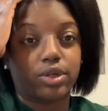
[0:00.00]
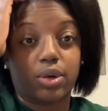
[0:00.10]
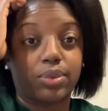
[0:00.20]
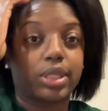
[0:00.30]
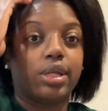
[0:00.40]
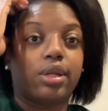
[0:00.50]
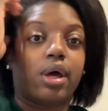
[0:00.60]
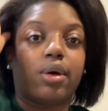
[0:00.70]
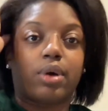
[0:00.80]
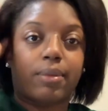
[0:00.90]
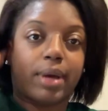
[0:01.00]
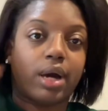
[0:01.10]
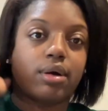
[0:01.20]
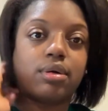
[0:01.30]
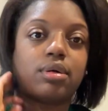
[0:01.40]
don't really know
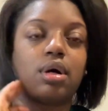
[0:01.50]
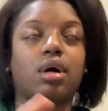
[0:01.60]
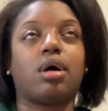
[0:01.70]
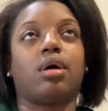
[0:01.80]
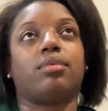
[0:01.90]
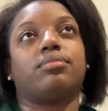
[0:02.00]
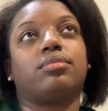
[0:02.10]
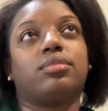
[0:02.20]
about, um,